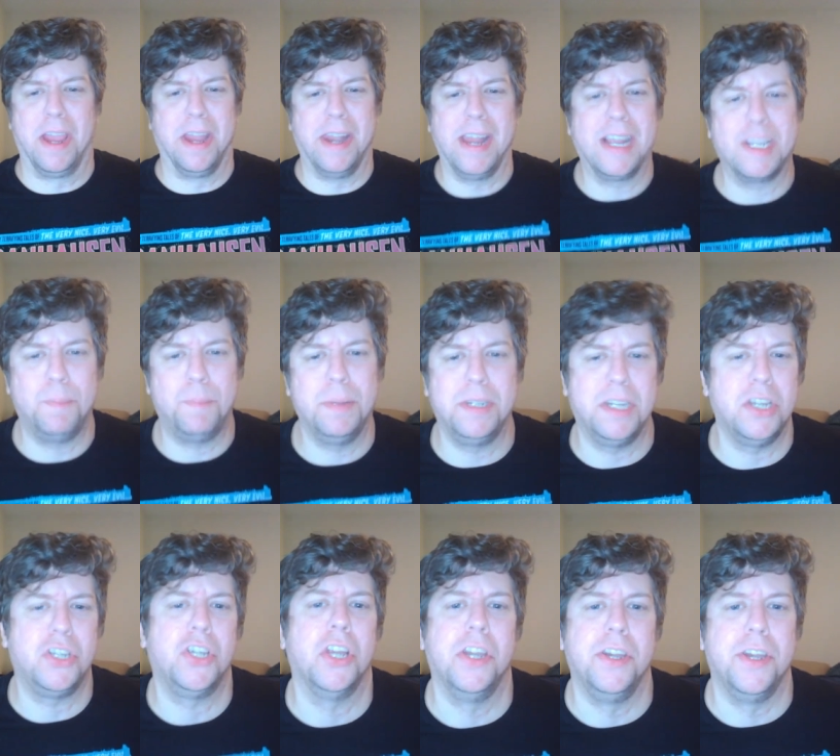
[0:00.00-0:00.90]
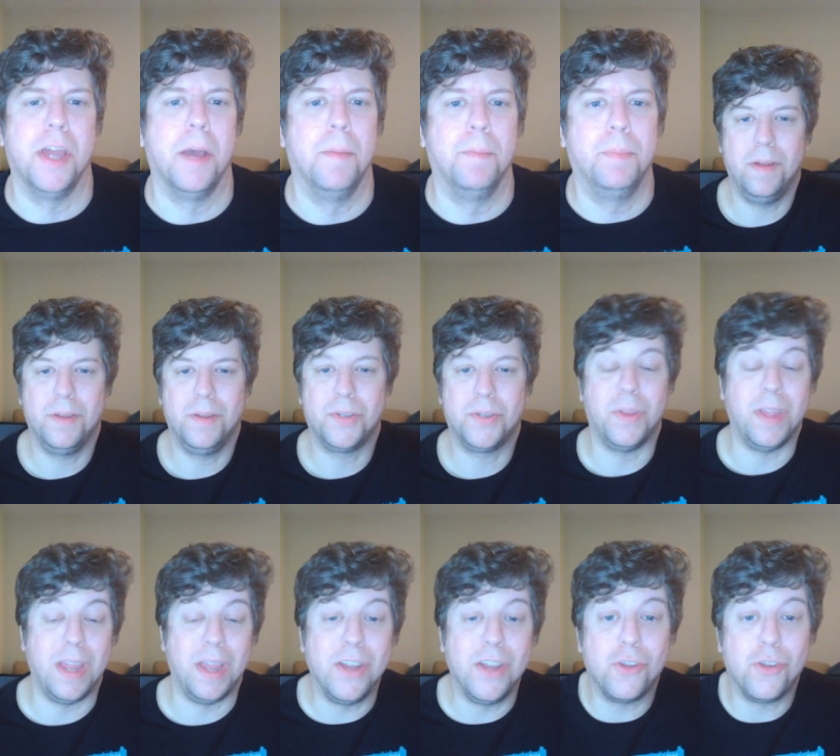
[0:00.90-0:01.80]
an exposition dump. So
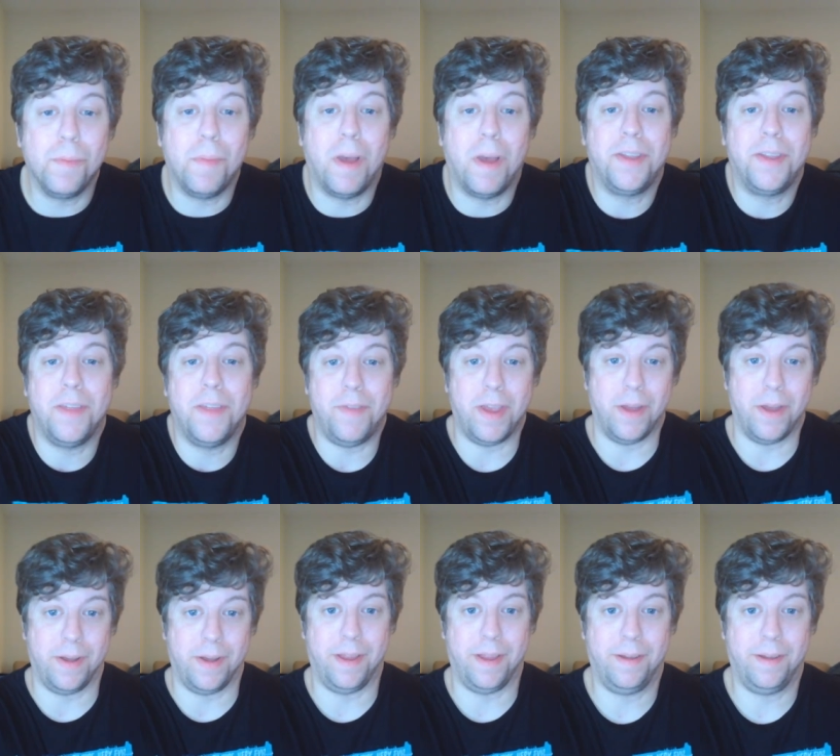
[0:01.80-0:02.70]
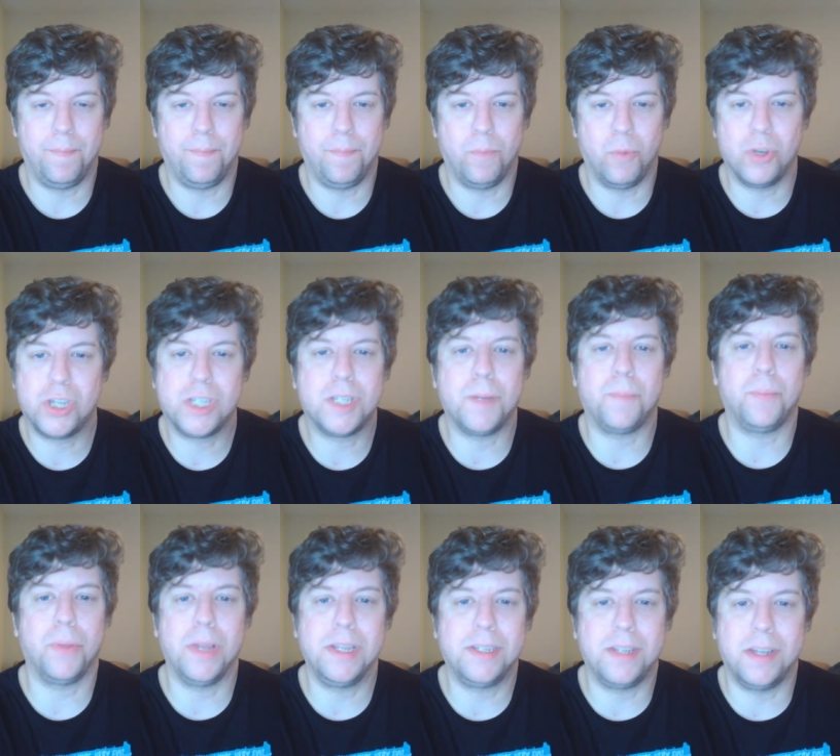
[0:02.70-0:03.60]
they enter Monte Verde, which is a
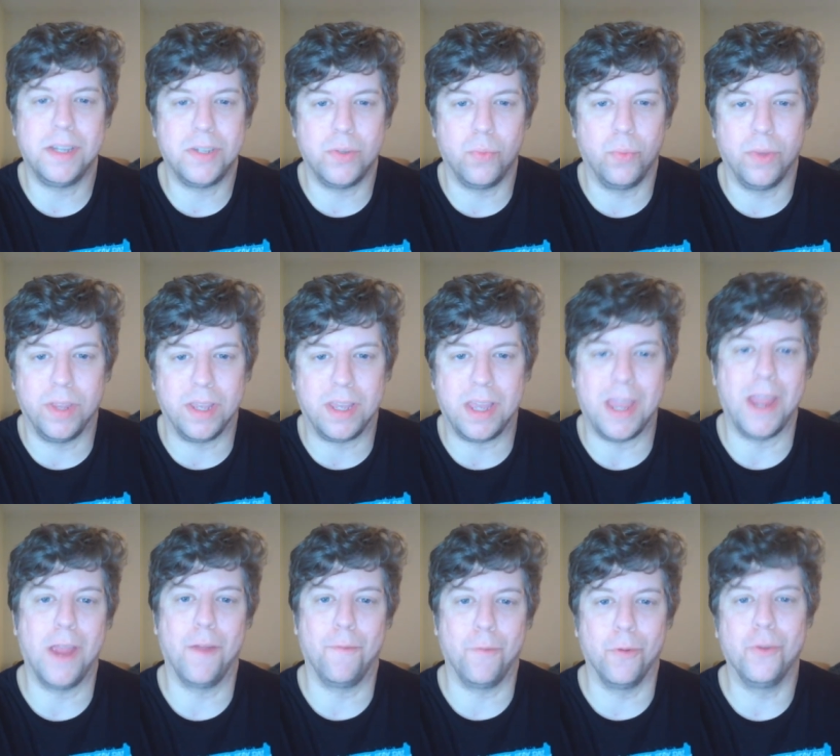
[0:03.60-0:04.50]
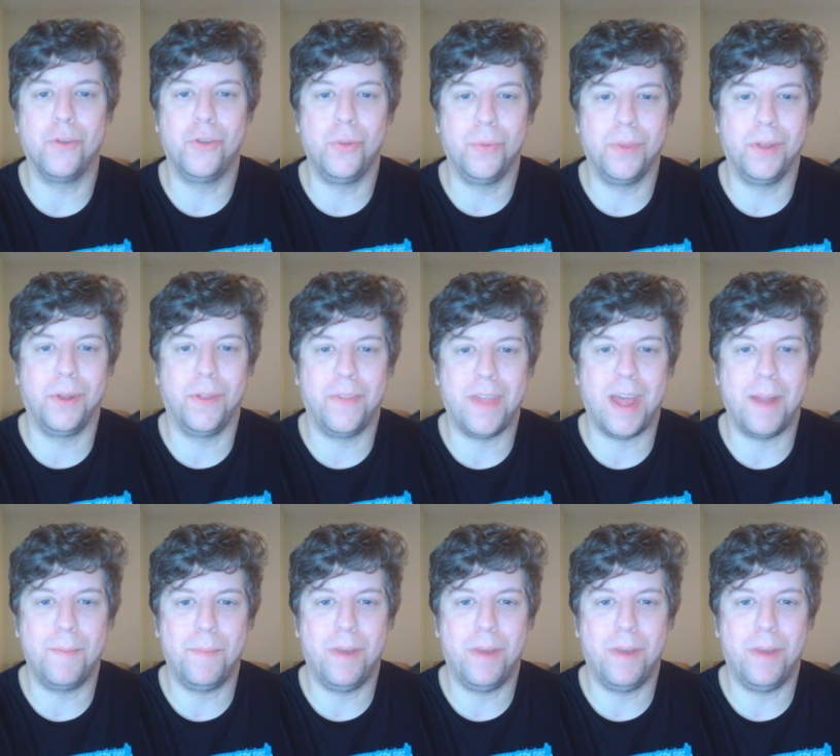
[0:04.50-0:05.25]
place that doesn't really care for Dolittle that